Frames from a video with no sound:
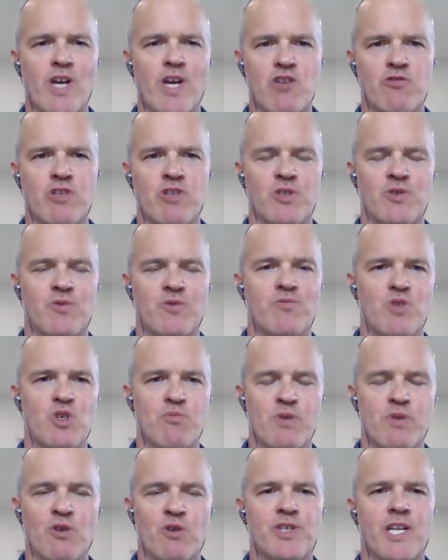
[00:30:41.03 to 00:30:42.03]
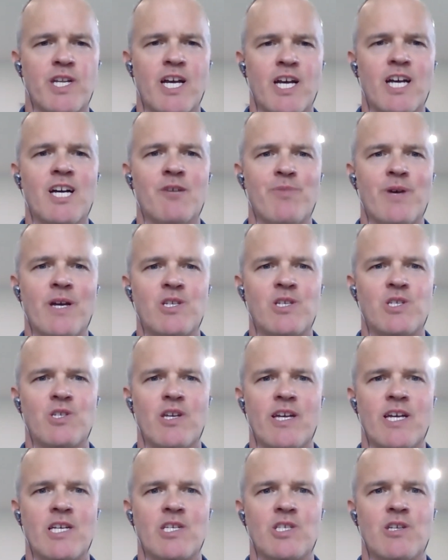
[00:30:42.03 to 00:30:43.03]
You built it up
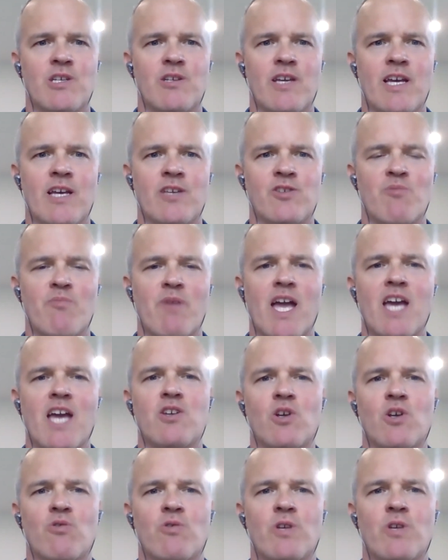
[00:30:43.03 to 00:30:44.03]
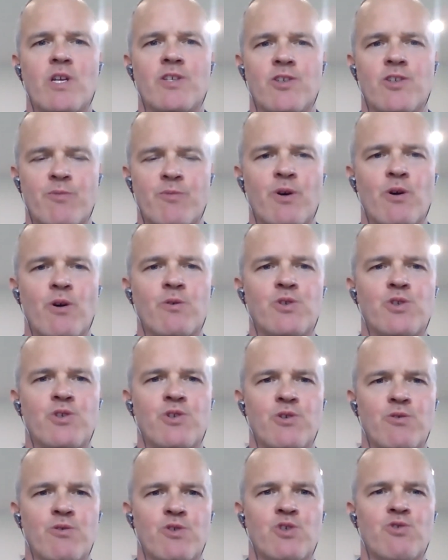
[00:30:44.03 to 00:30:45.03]
as demand increased, as opposed
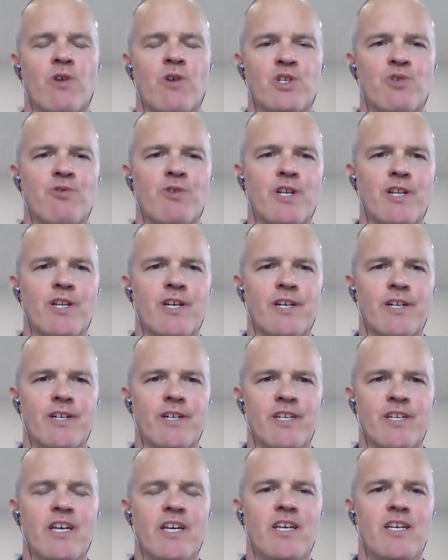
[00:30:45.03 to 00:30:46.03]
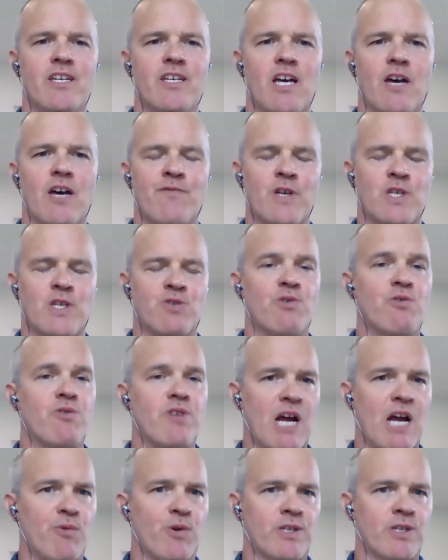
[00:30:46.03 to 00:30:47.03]
to structuring a fixed route
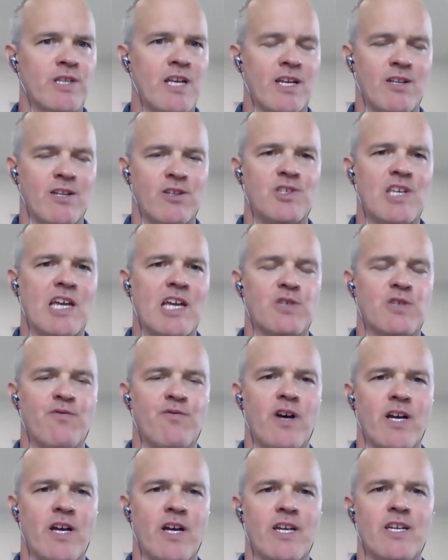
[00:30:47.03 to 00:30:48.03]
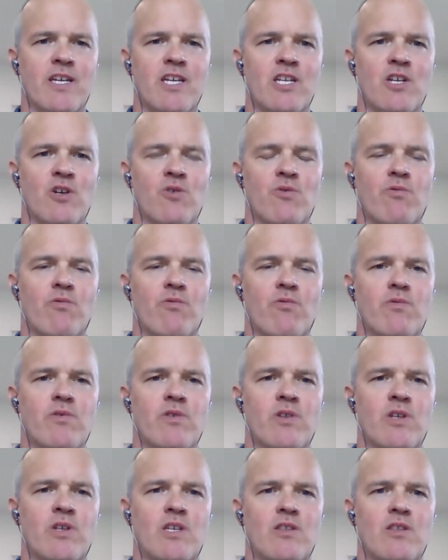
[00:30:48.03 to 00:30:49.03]
network that could satisfy, you know,
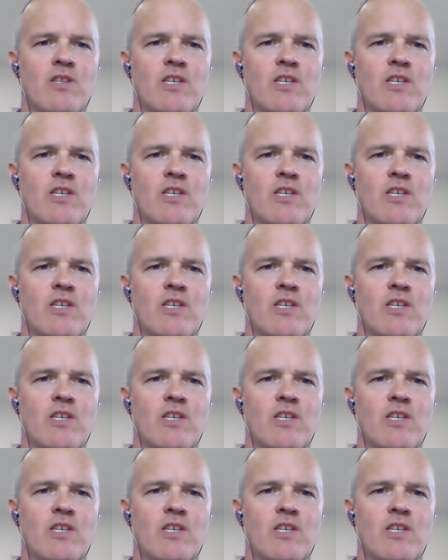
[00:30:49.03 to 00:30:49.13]
the